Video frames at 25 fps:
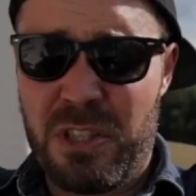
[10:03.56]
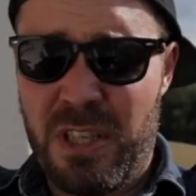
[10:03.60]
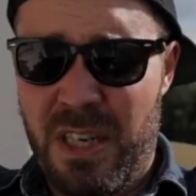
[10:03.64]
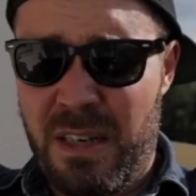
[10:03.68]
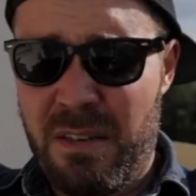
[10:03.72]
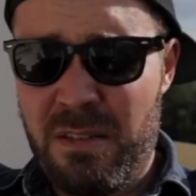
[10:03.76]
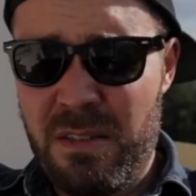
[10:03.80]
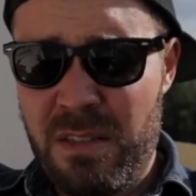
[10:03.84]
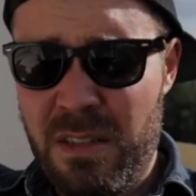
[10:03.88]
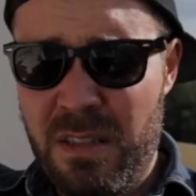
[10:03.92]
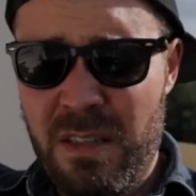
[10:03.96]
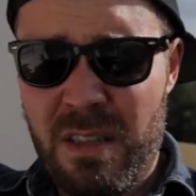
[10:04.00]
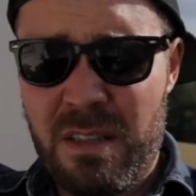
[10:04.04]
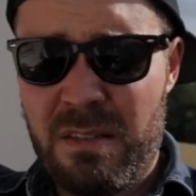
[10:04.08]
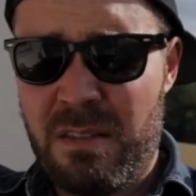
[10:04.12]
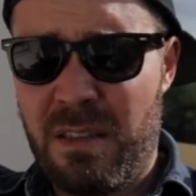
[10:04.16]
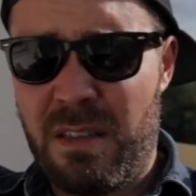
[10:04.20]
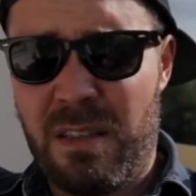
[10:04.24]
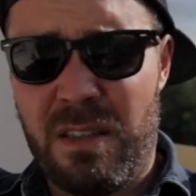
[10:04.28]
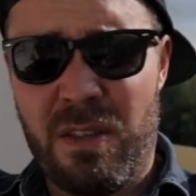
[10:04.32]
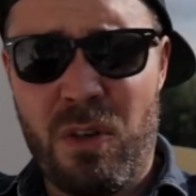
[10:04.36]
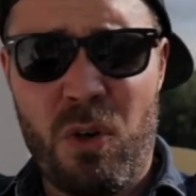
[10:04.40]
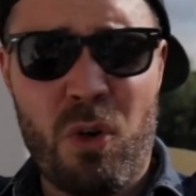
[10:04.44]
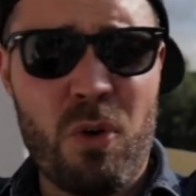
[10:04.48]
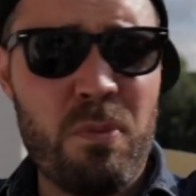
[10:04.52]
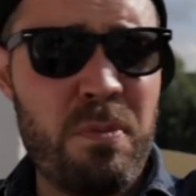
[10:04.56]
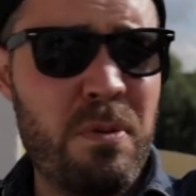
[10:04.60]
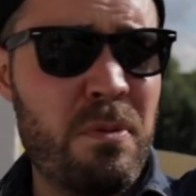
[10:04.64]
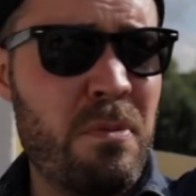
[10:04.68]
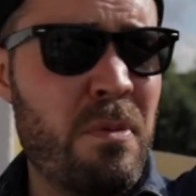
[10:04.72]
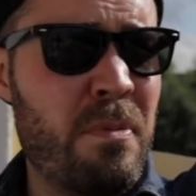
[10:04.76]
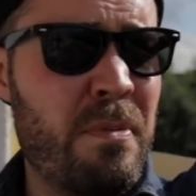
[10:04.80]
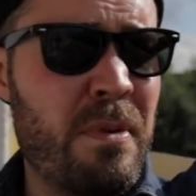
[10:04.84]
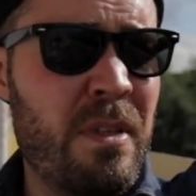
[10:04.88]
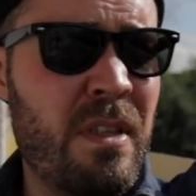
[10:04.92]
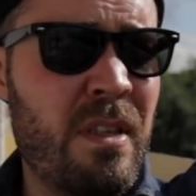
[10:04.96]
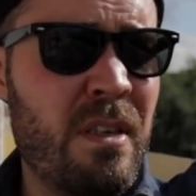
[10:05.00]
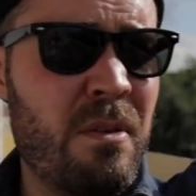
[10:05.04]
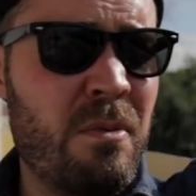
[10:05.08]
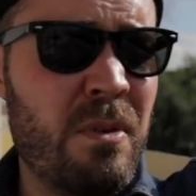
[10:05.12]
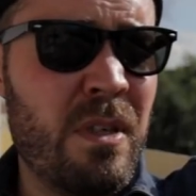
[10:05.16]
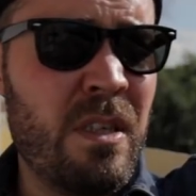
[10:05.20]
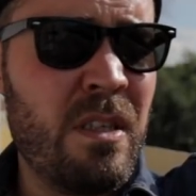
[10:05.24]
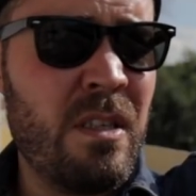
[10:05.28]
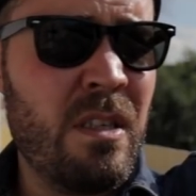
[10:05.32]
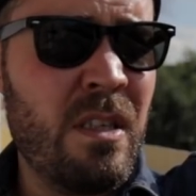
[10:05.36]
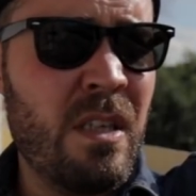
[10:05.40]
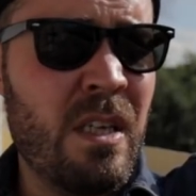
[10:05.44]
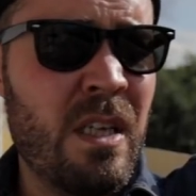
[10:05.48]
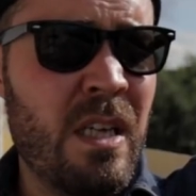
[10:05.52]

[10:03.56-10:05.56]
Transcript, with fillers: charity, I certainly hope it would be that way.